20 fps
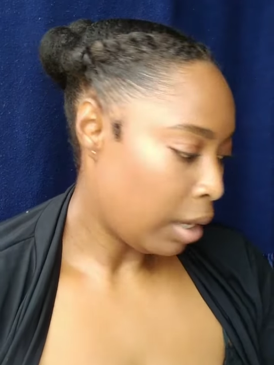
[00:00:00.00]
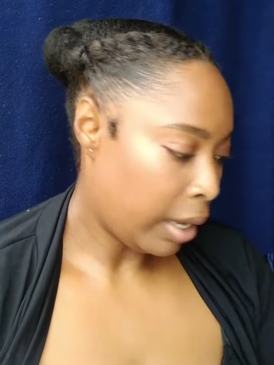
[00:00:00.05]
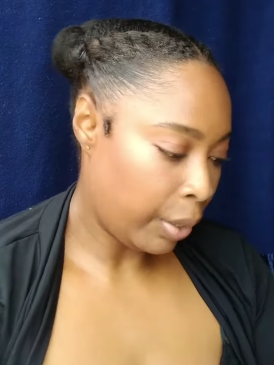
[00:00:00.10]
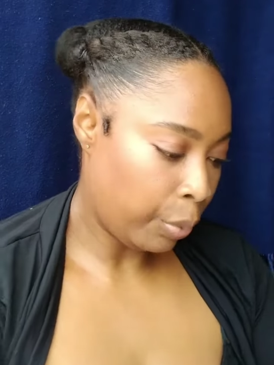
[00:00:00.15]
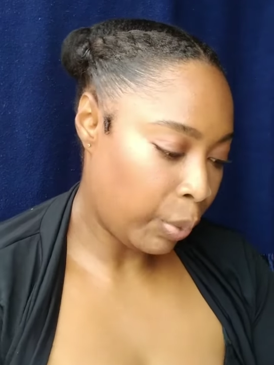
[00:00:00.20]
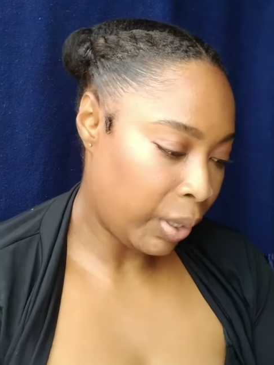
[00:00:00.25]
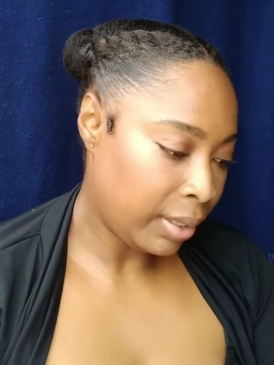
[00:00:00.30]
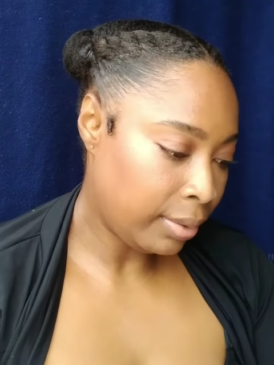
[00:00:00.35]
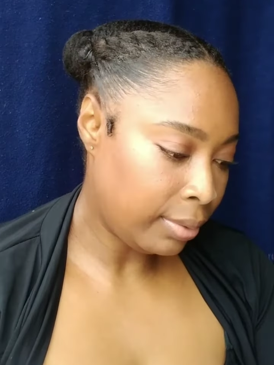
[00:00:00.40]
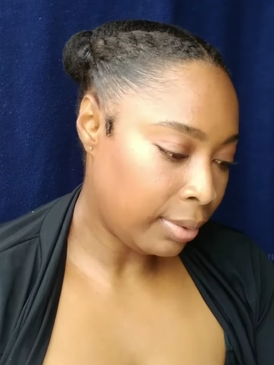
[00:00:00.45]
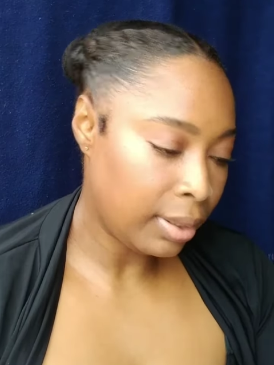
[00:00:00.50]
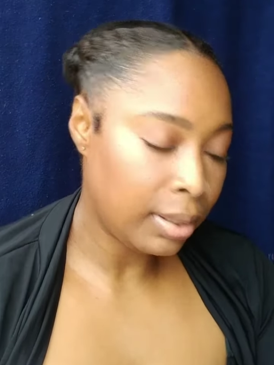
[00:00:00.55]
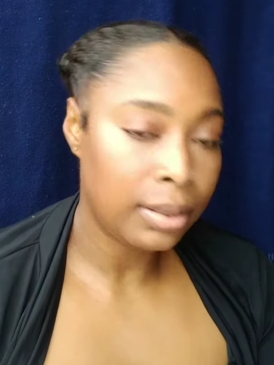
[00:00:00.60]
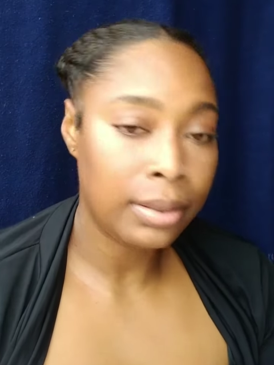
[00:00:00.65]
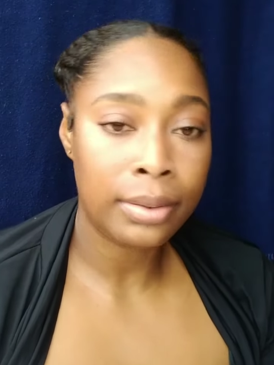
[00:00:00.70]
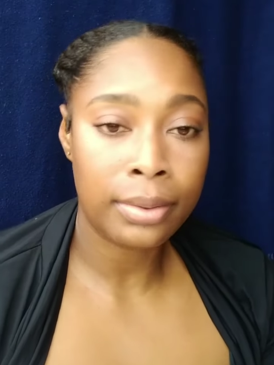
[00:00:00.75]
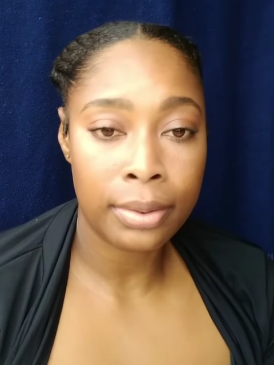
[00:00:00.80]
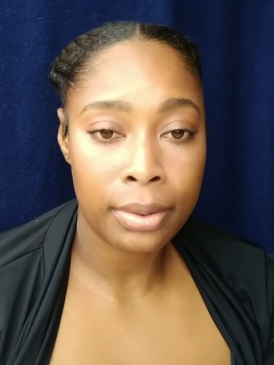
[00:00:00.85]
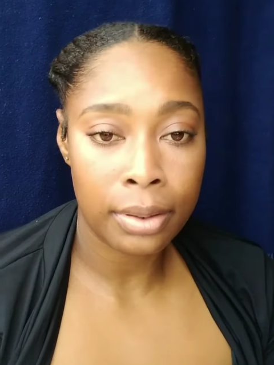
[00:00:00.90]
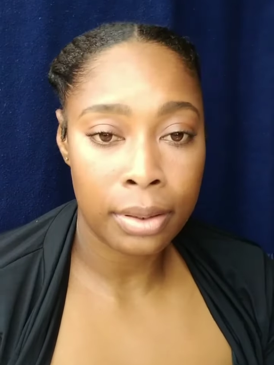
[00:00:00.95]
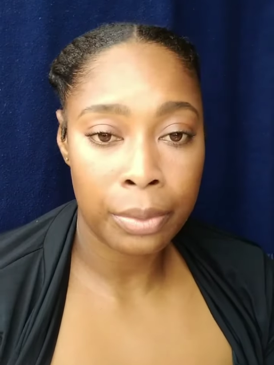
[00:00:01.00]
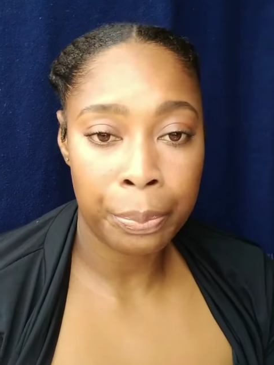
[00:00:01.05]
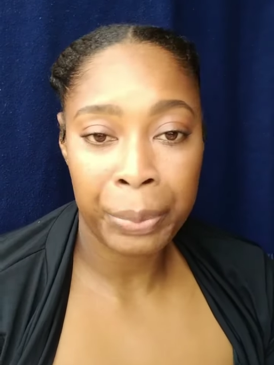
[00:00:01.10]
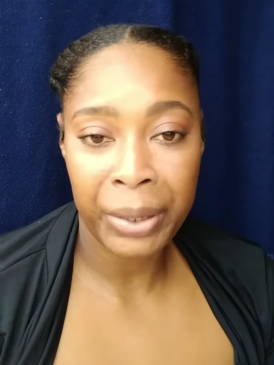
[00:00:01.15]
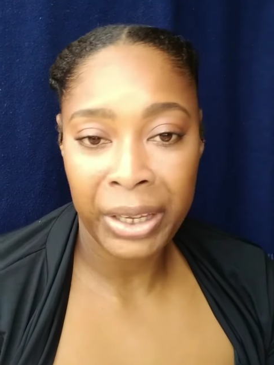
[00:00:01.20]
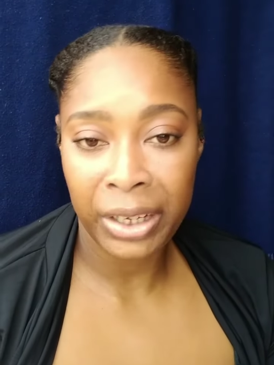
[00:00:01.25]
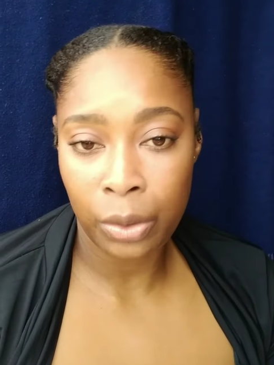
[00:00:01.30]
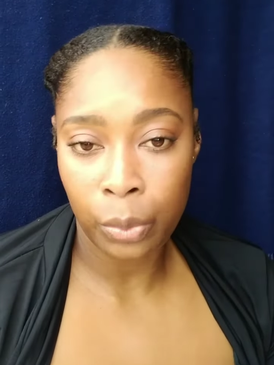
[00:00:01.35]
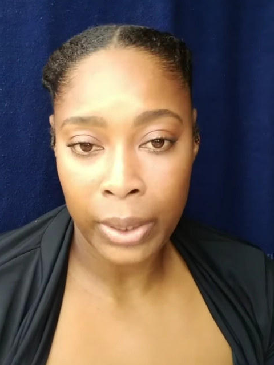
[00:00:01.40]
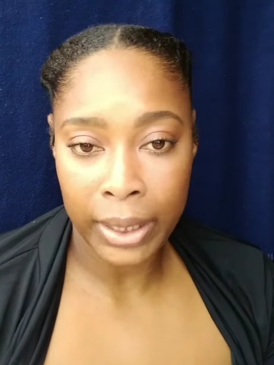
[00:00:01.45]
I went into
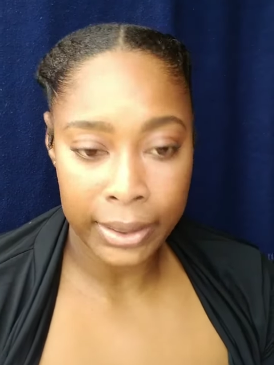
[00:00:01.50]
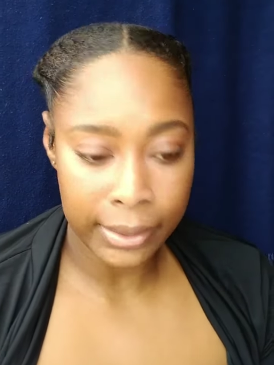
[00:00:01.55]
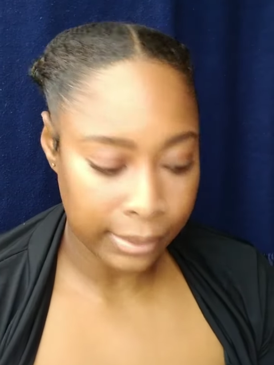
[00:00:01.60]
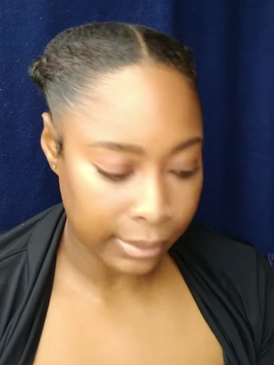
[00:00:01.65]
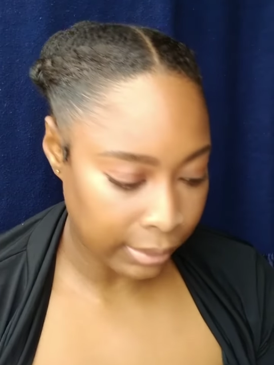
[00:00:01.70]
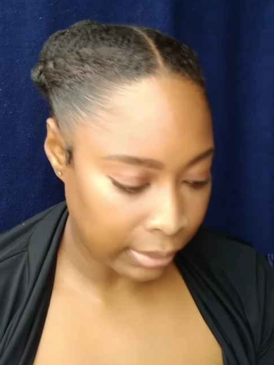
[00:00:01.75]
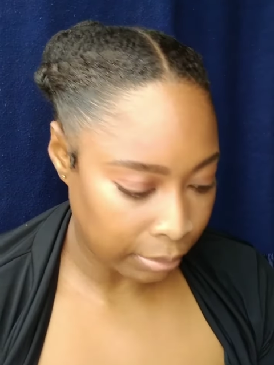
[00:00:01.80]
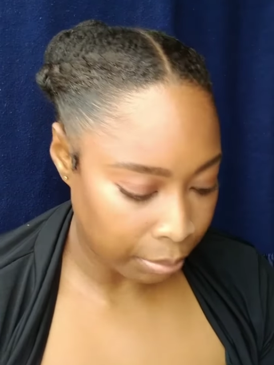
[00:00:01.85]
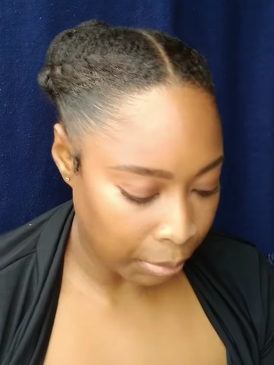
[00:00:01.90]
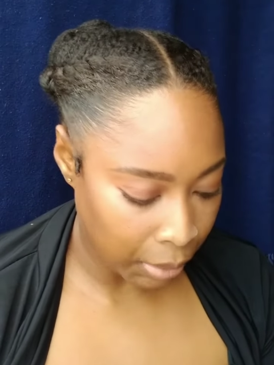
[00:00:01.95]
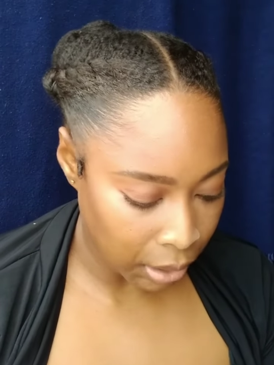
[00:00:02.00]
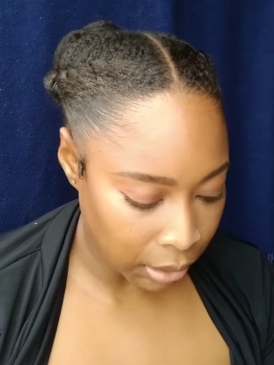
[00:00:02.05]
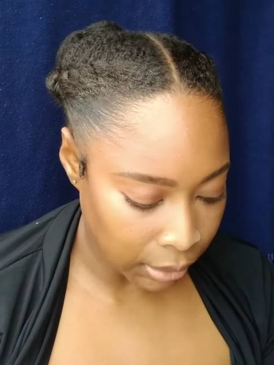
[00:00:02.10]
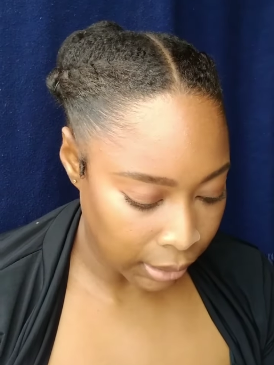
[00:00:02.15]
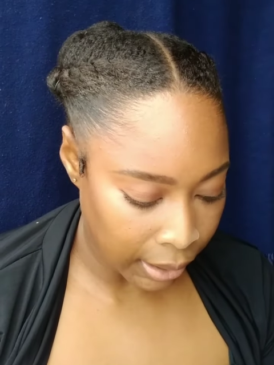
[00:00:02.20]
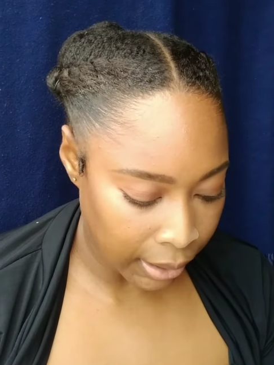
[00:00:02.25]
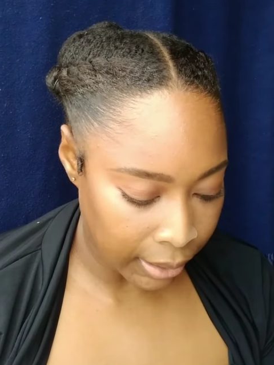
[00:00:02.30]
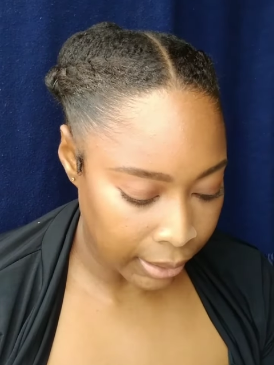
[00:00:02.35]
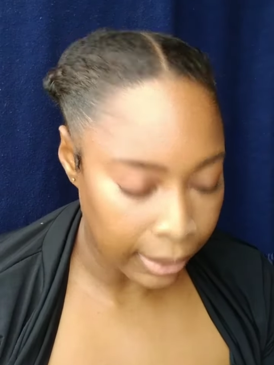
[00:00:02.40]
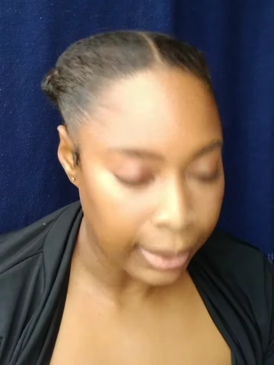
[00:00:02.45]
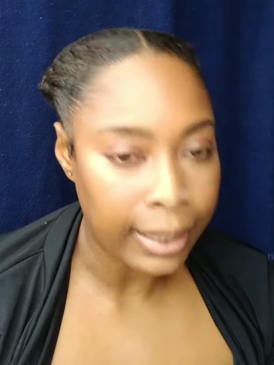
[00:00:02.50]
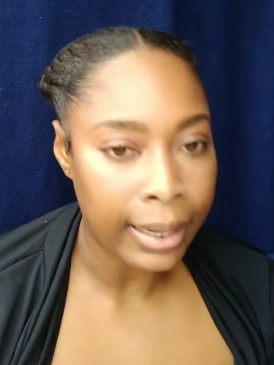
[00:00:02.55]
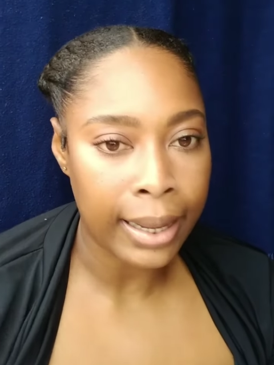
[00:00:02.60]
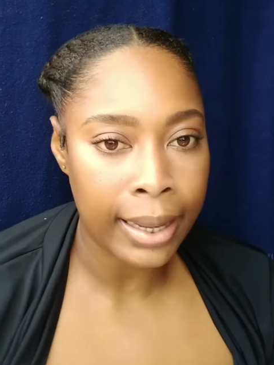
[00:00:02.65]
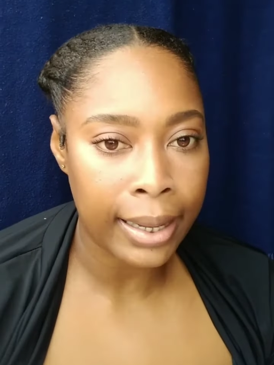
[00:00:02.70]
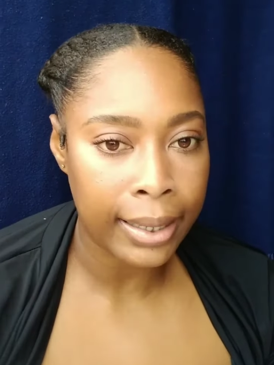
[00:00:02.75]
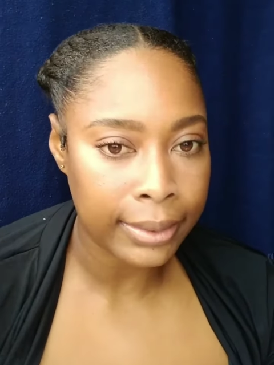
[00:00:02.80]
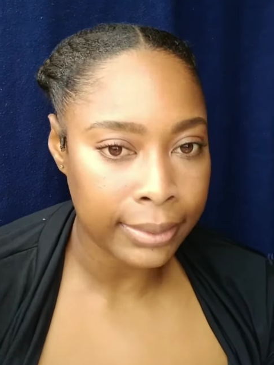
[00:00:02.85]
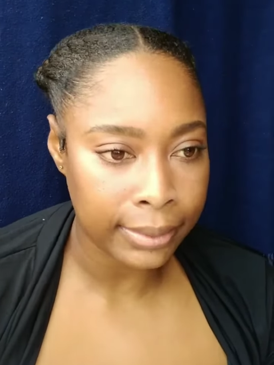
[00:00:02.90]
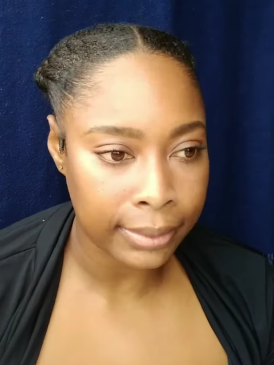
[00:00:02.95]
Pennywise this month and
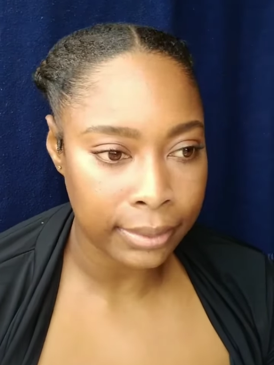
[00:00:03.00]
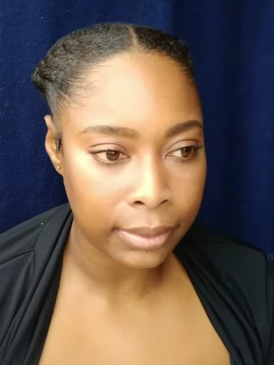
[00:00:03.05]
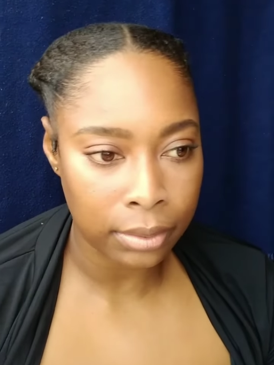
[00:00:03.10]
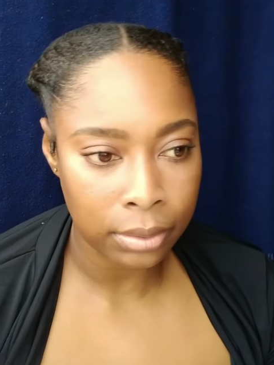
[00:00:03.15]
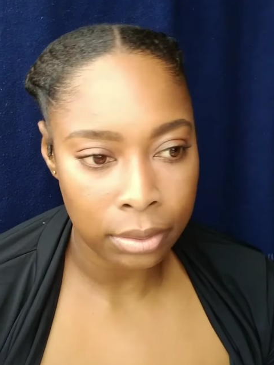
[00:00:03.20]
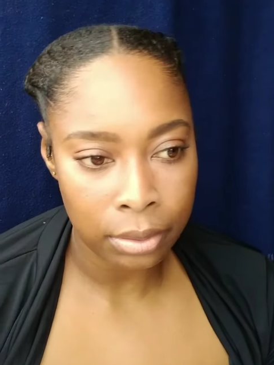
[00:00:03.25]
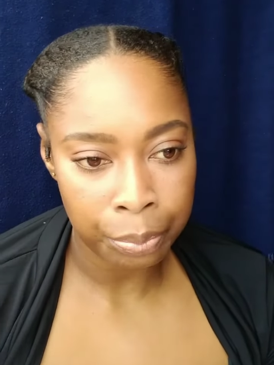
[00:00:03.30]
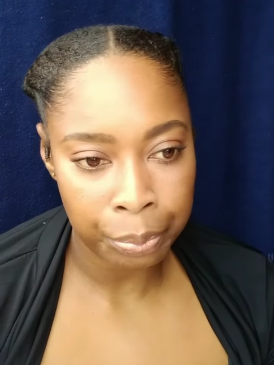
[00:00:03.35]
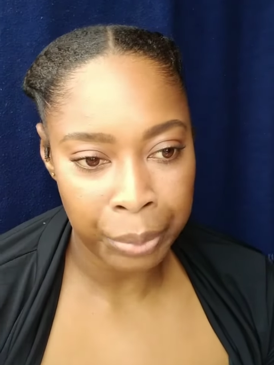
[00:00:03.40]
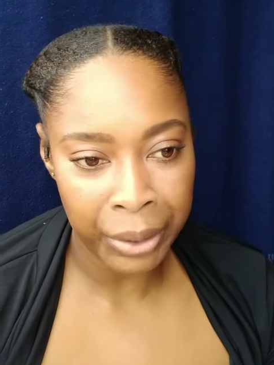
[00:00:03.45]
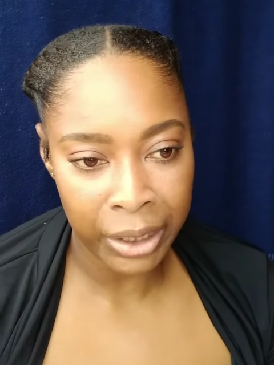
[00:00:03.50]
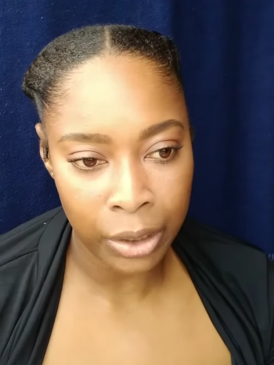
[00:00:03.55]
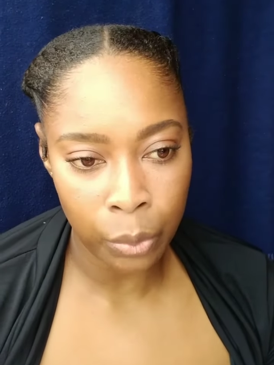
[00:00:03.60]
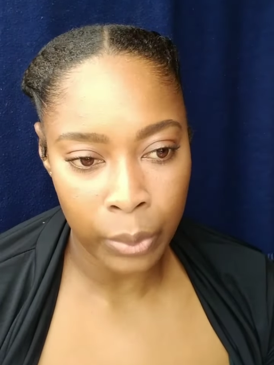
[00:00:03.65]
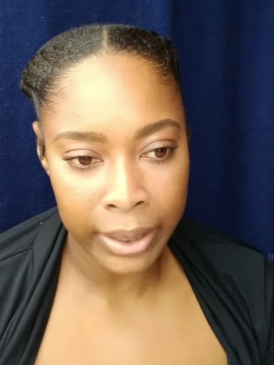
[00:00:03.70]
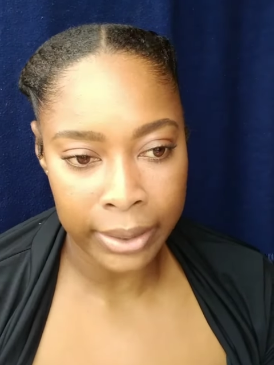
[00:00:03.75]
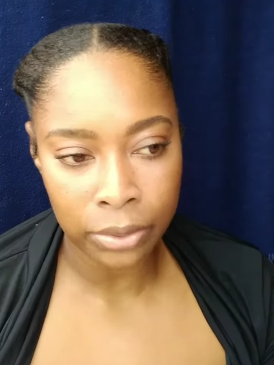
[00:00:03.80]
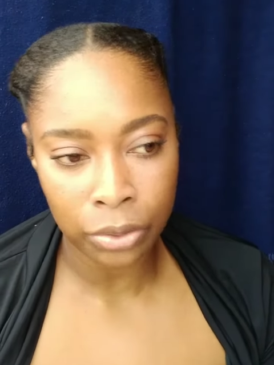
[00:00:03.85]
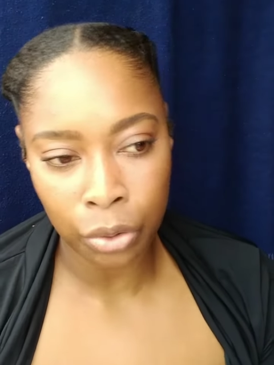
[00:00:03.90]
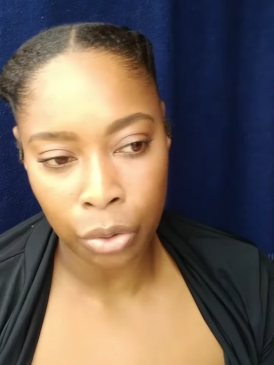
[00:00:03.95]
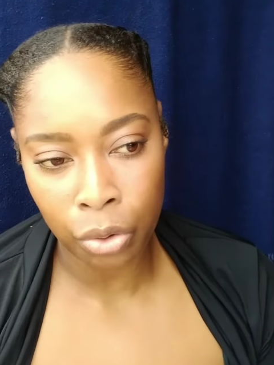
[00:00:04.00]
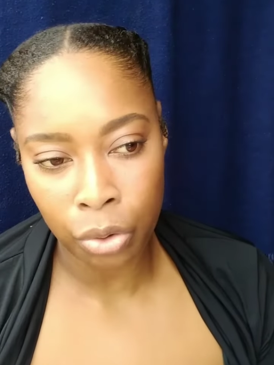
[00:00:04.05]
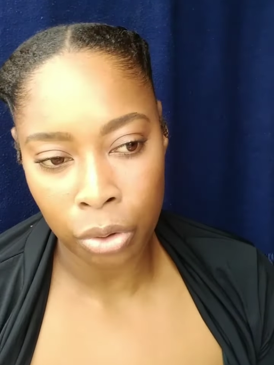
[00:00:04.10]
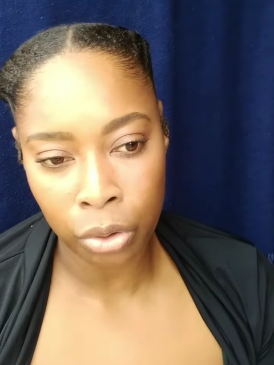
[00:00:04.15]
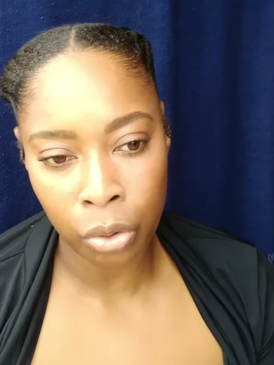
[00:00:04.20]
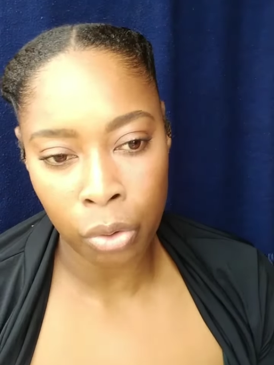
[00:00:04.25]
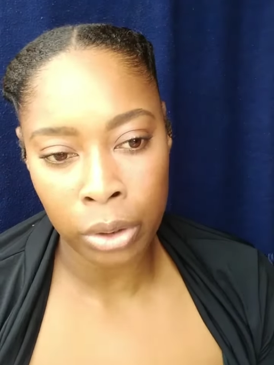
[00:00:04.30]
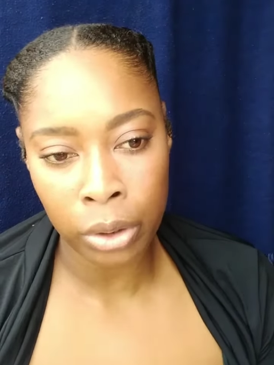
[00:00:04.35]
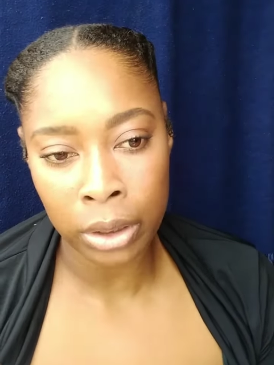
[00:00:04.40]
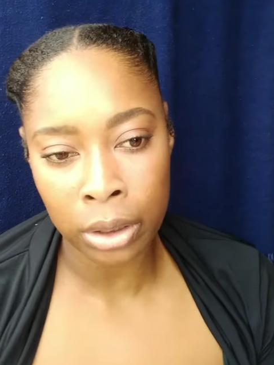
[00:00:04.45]
last Pennywise
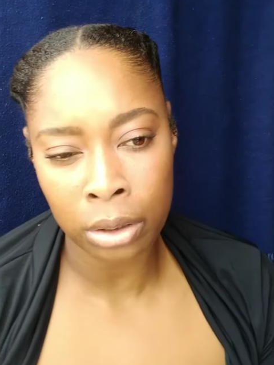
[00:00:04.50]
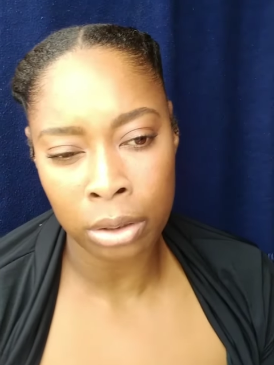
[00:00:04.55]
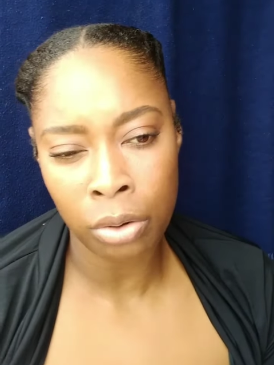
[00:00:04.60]
haul or the